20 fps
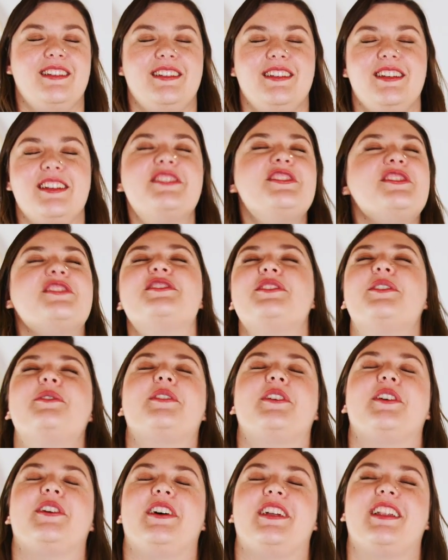it's just so
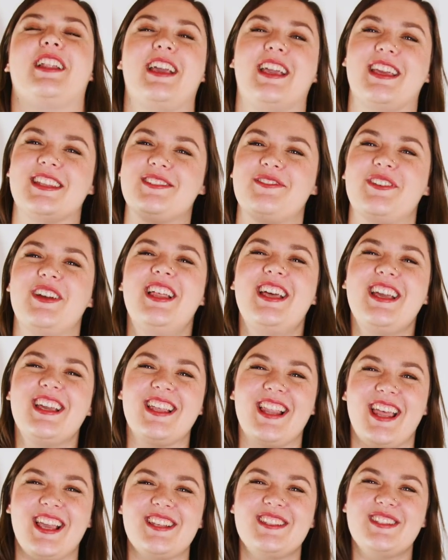good. Like it's really
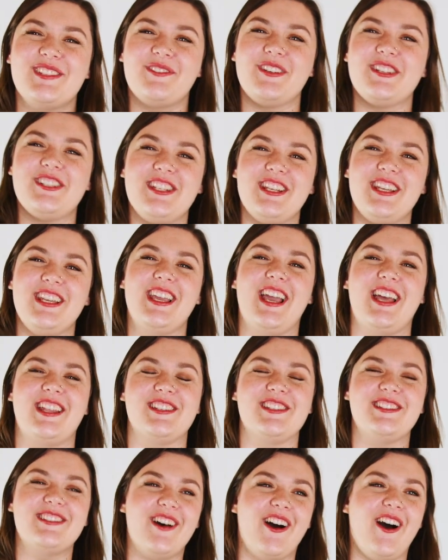like squishy and
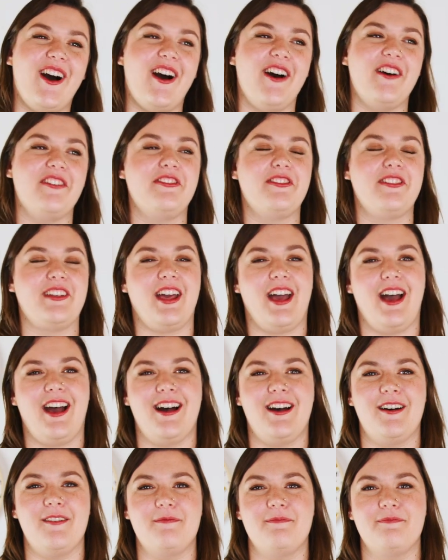soft,
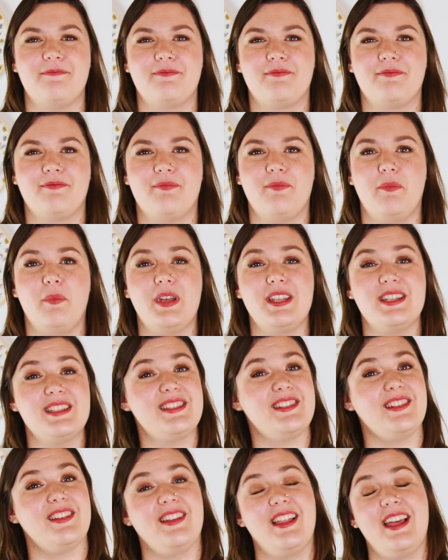but it's
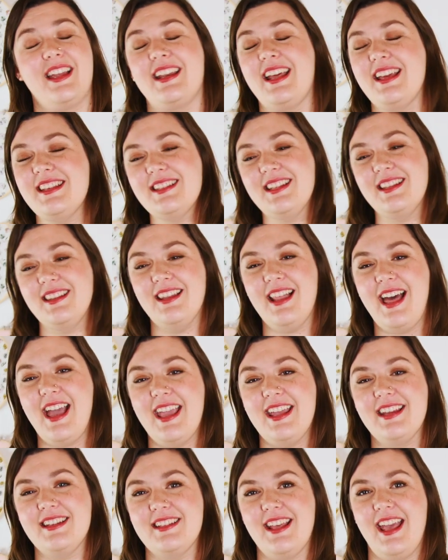still like nice and
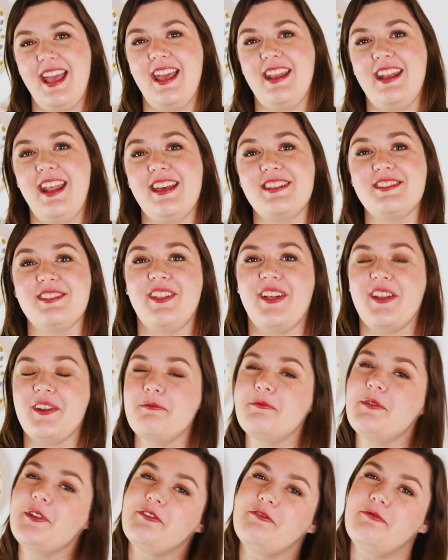light and has a lot of
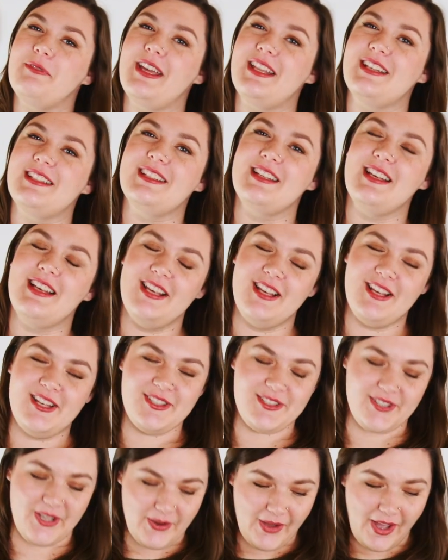movement.
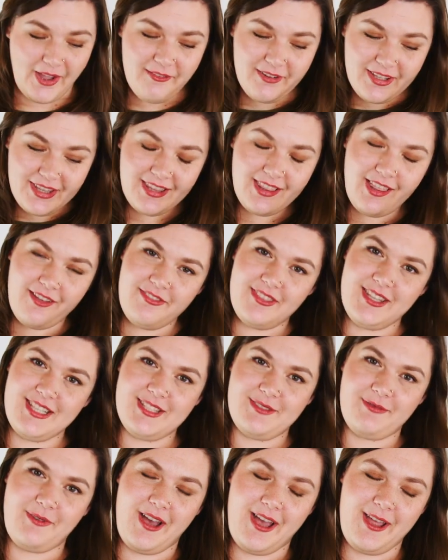So I really love
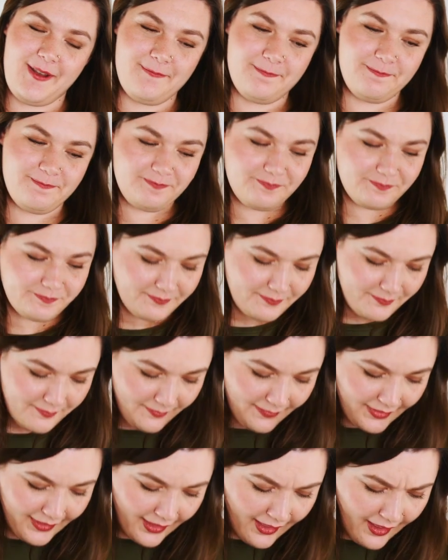this one.
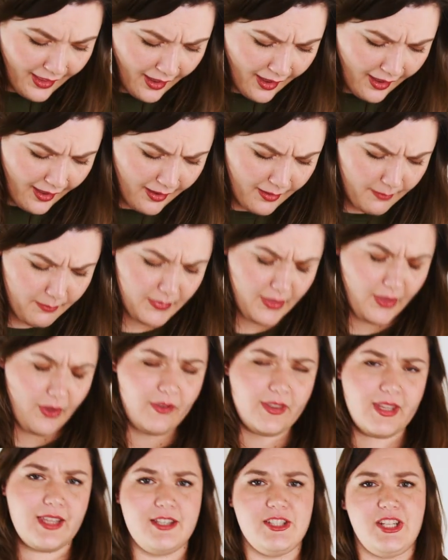The
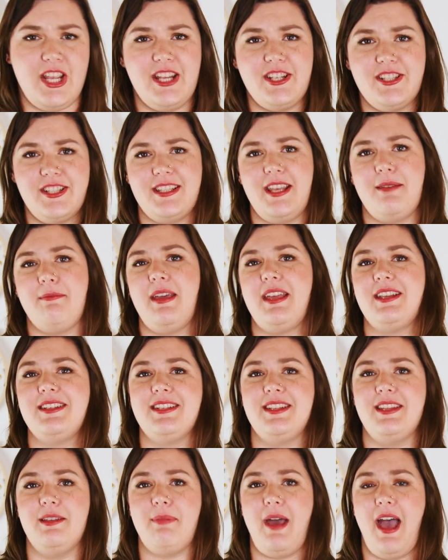only changes I made
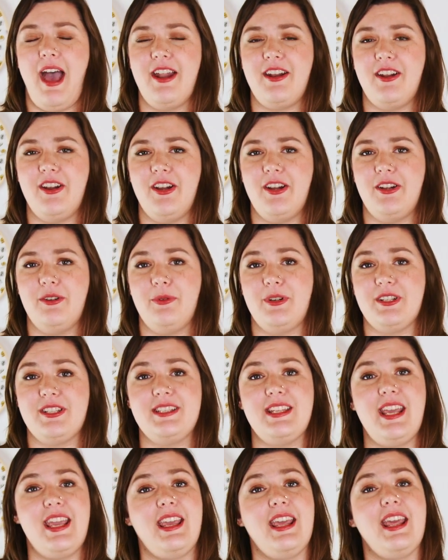to the pattern were to
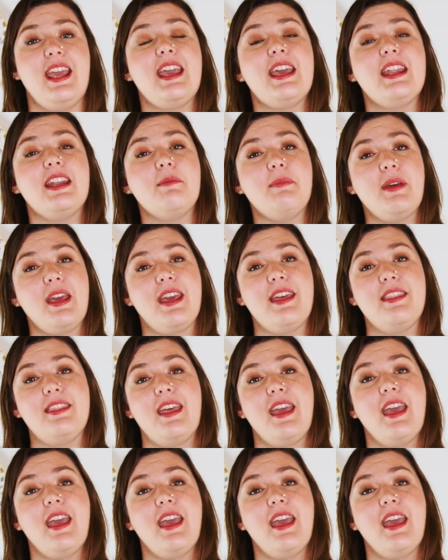take it in a bit in the